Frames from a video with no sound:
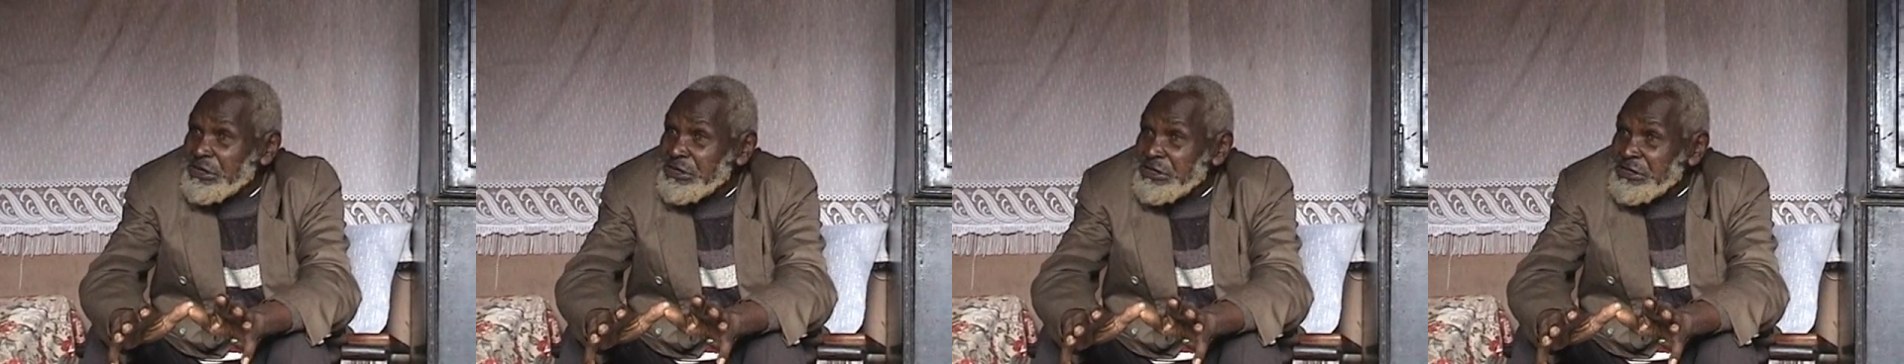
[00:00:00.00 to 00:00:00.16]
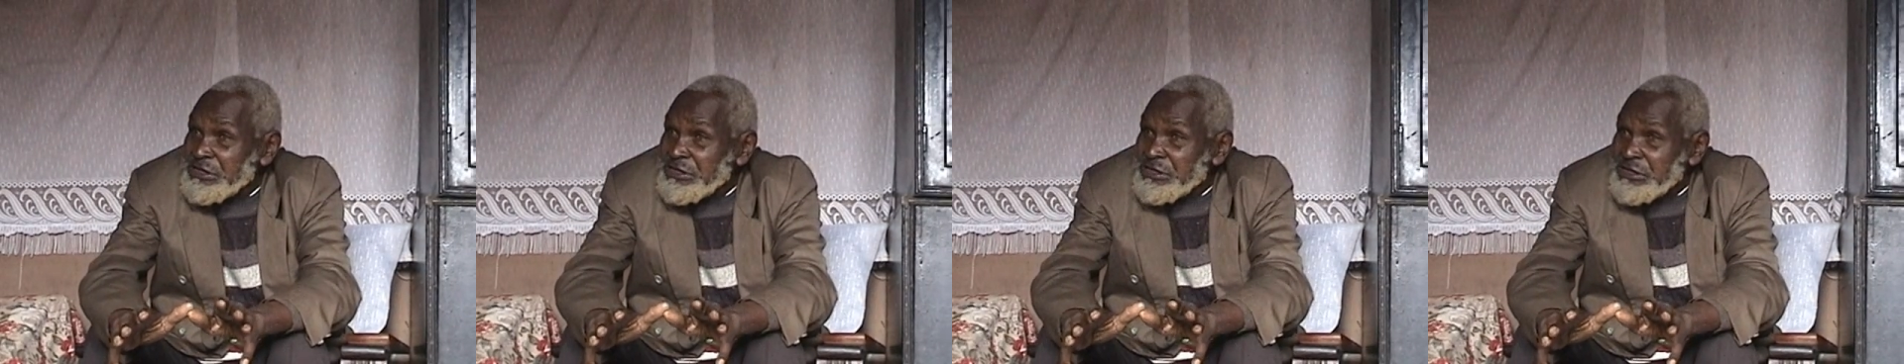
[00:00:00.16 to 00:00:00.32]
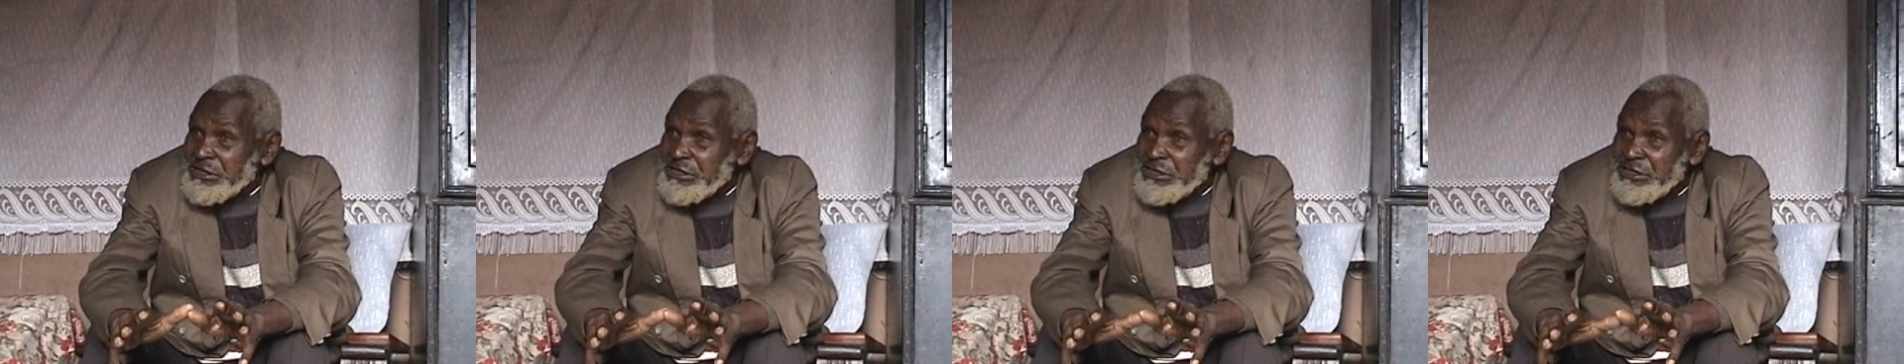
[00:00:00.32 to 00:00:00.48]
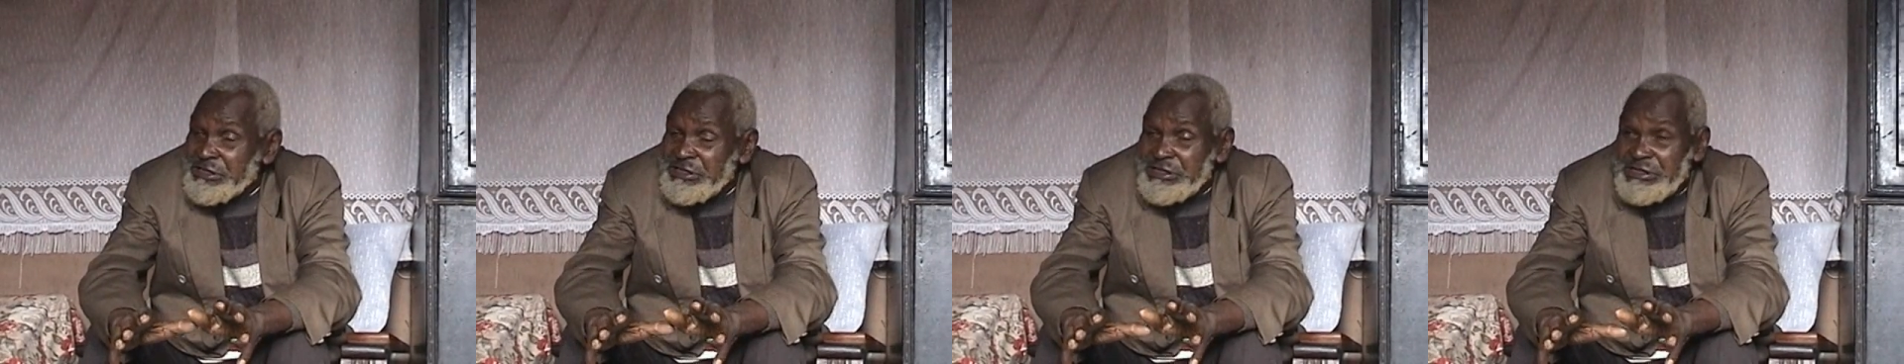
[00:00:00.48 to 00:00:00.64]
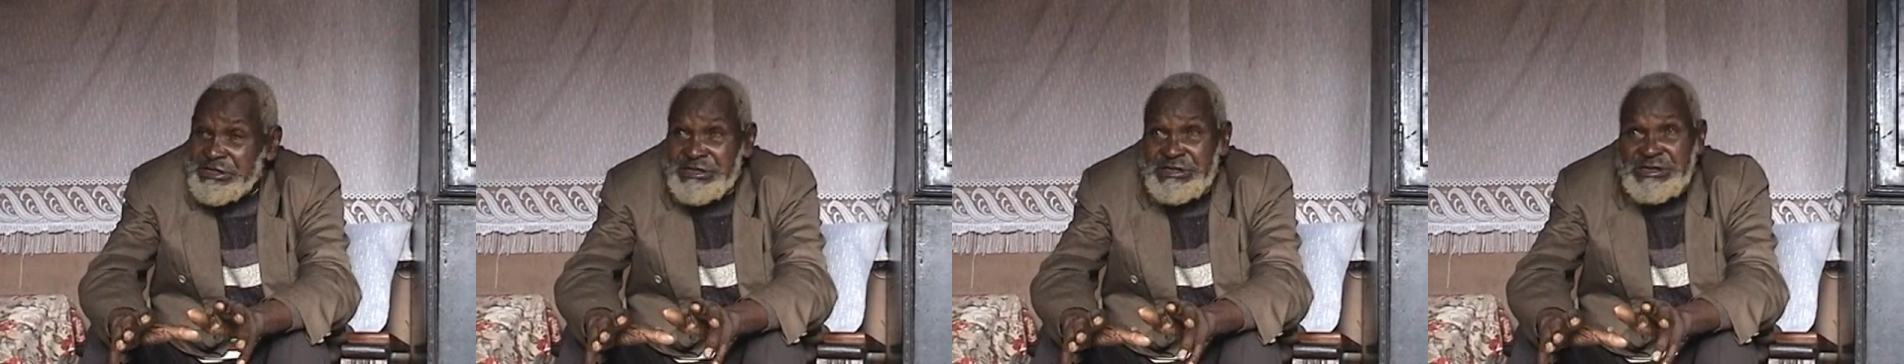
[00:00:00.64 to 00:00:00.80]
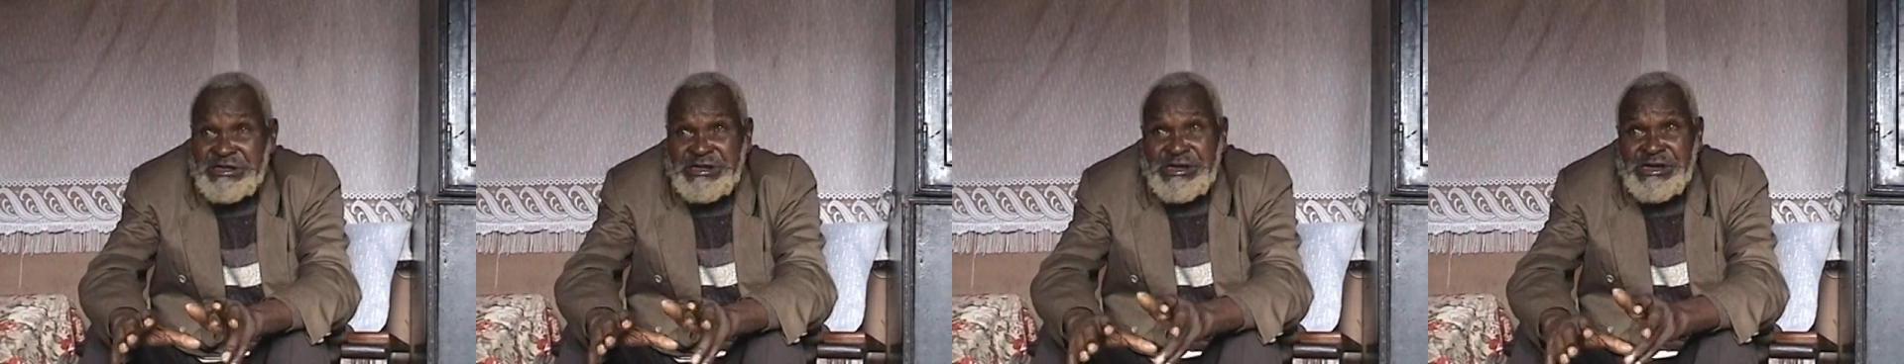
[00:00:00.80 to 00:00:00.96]

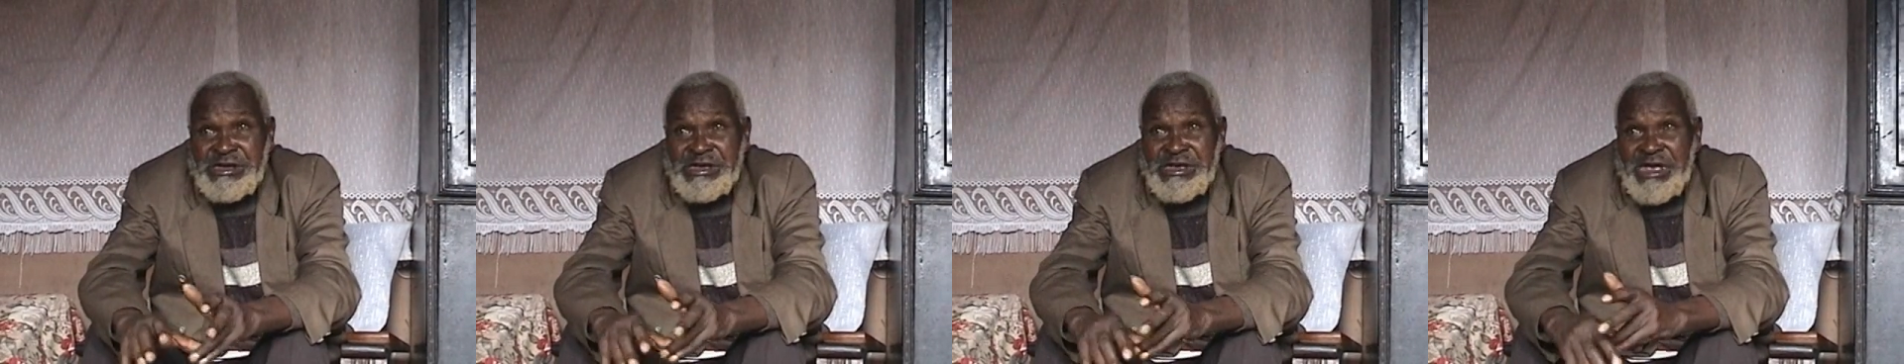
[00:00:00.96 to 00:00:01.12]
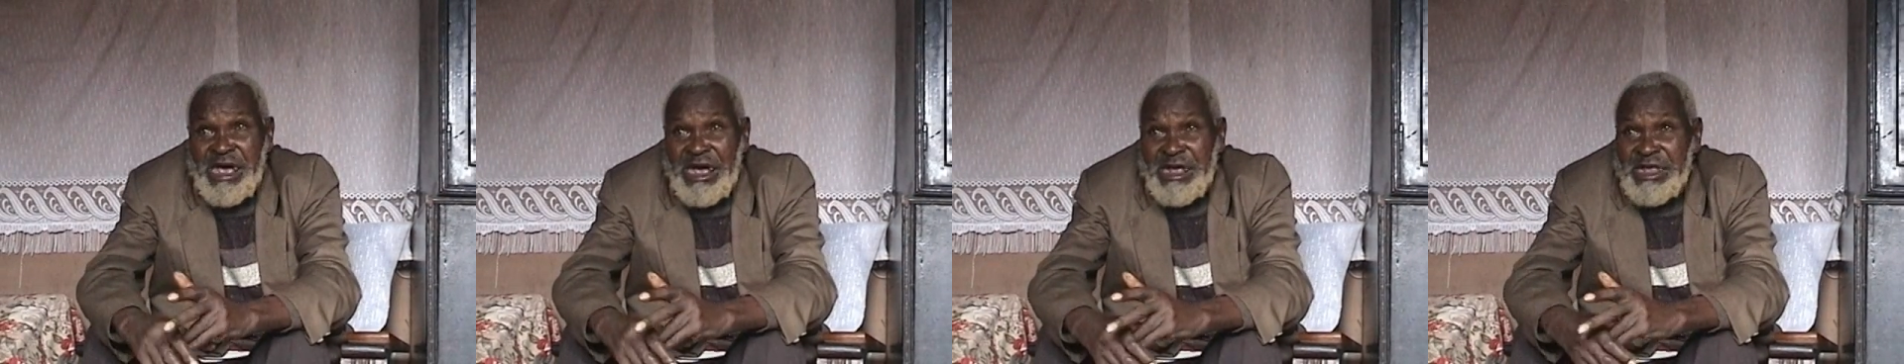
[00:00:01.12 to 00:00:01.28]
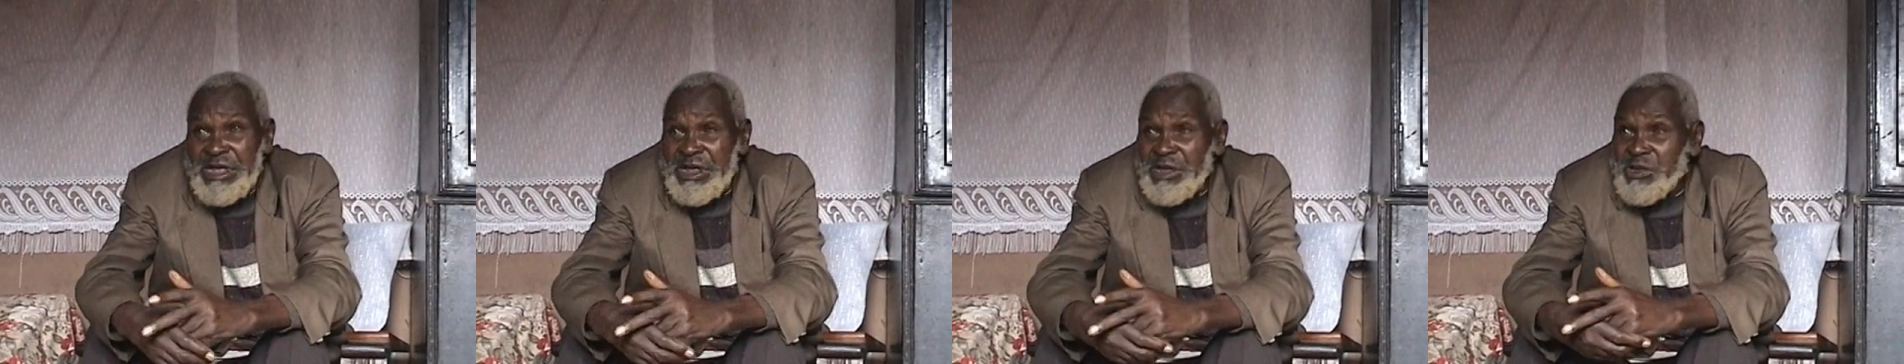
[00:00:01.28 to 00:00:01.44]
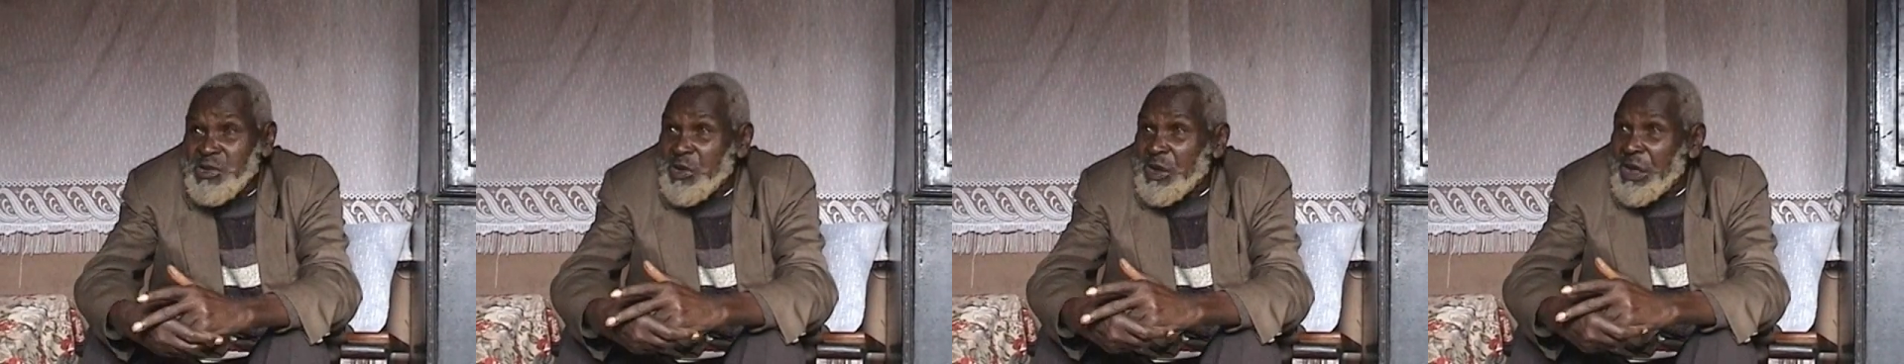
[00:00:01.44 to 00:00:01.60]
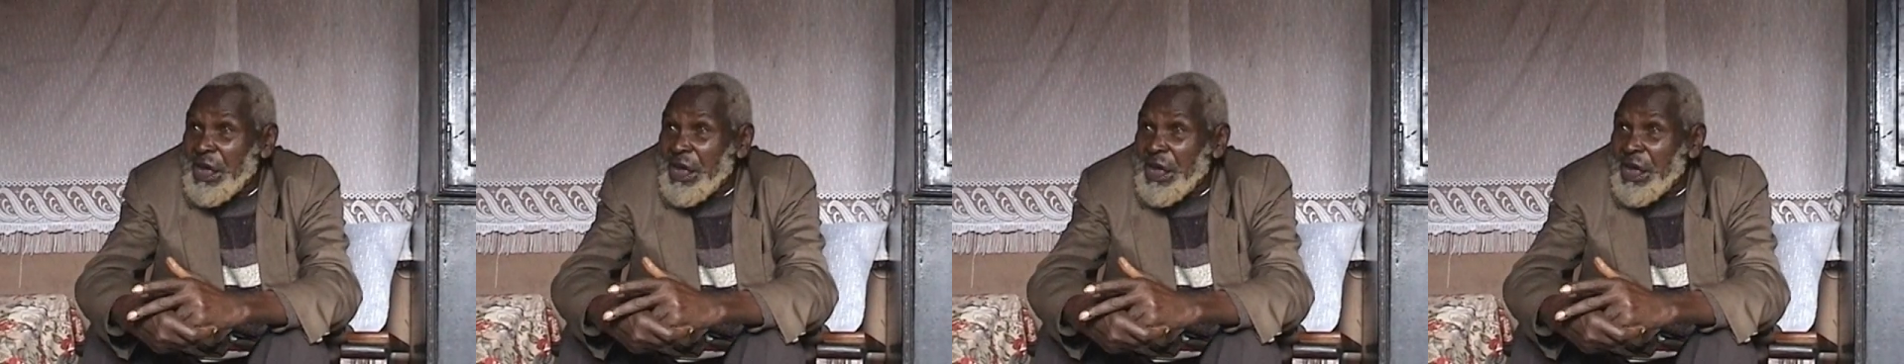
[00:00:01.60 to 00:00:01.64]
Githunguri College.